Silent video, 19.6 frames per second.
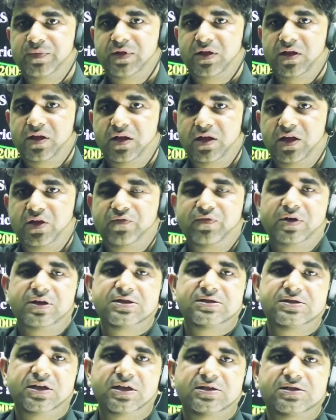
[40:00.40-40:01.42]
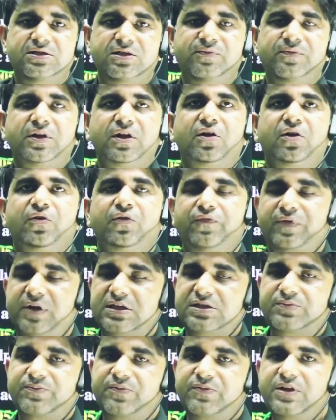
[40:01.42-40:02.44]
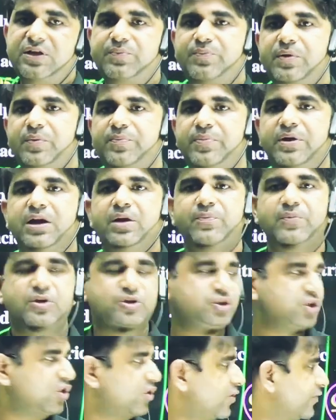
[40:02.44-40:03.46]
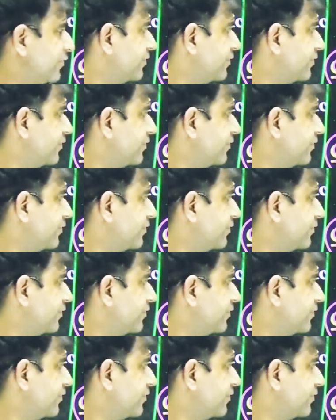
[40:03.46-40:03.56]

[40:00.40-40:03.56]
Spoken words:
aqua regia is a freshly prepared mixture of,